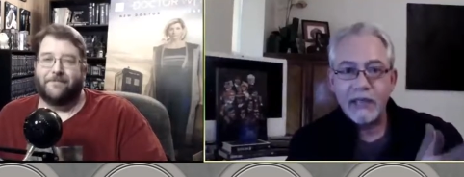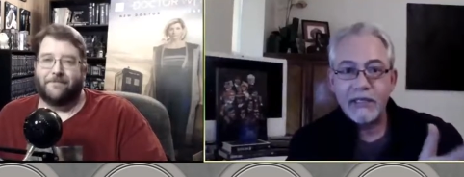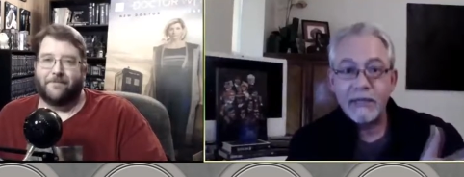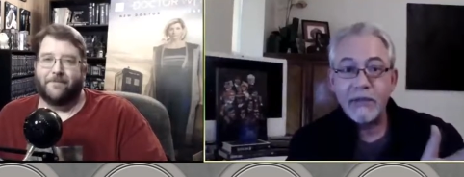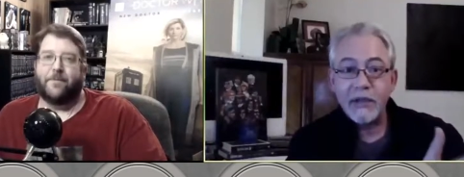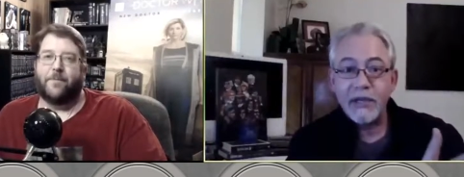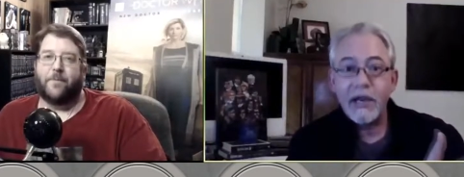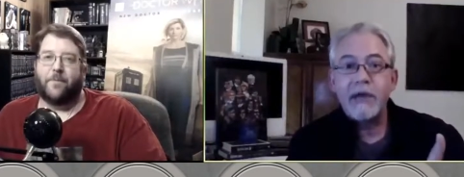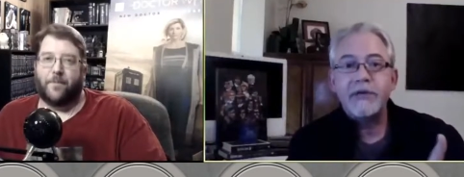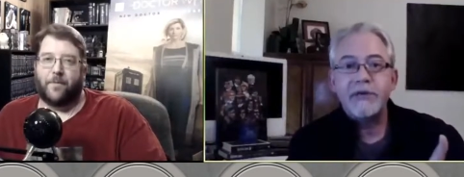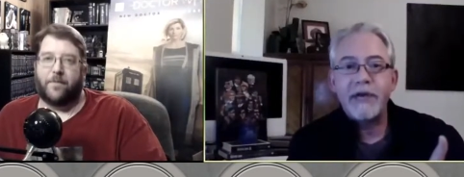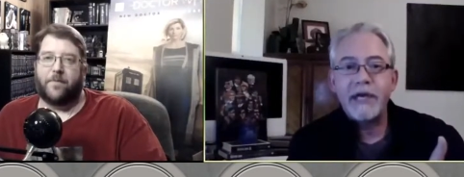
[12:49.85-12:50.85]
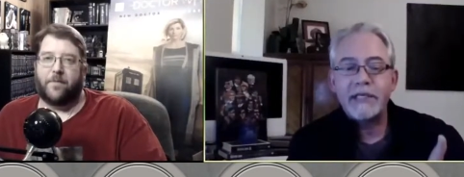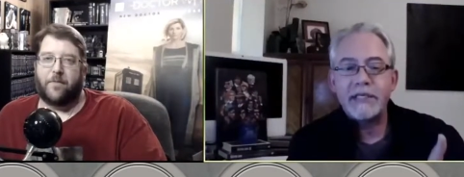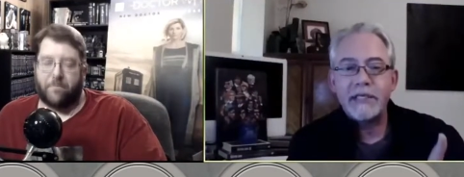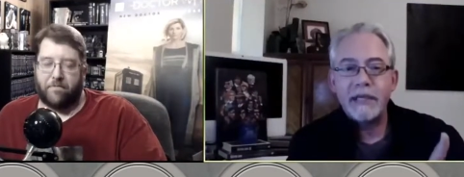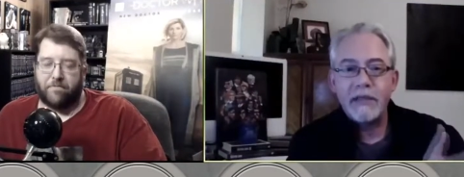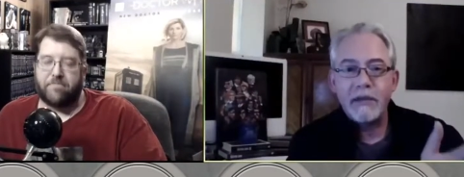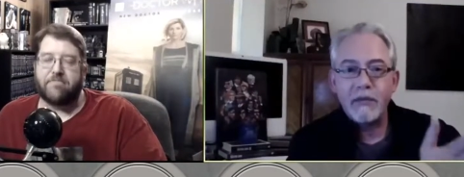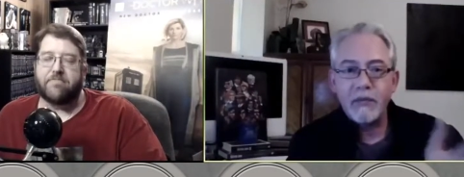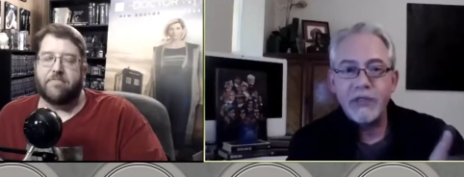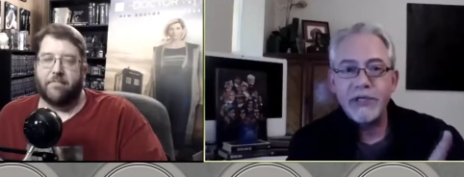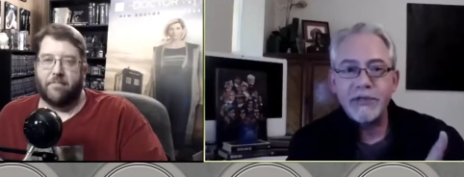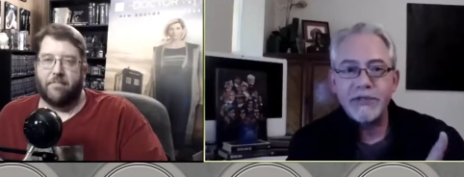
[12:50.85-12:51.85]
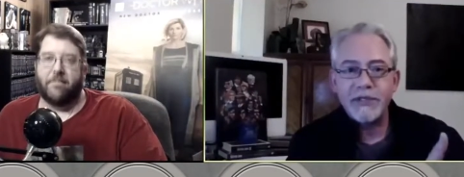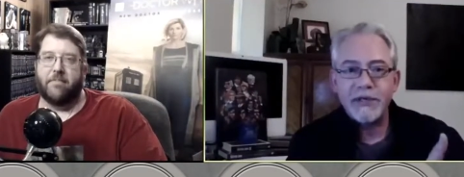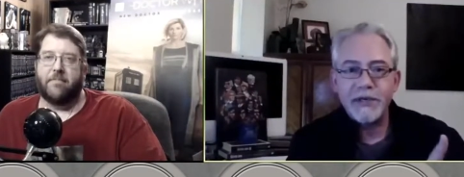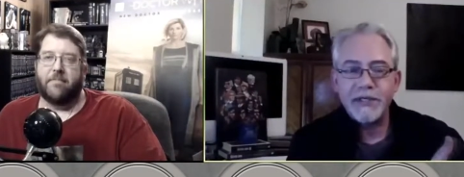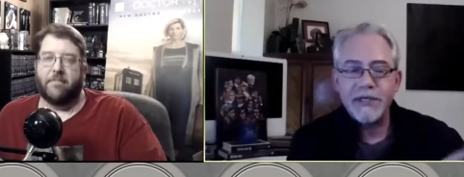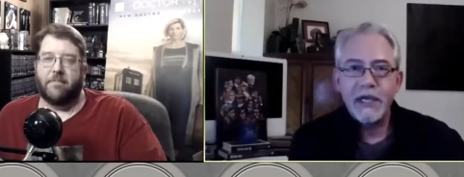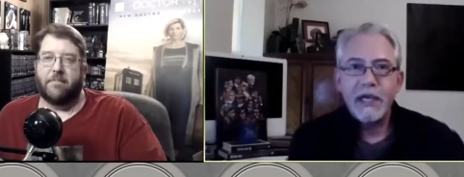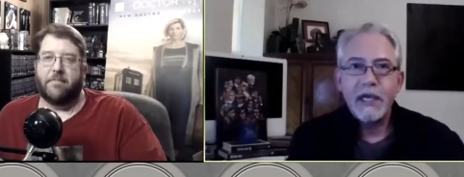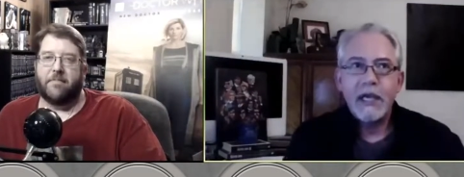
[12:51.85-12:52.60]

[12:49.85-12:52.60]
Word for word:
Speaker 1: similar character traits in the original series.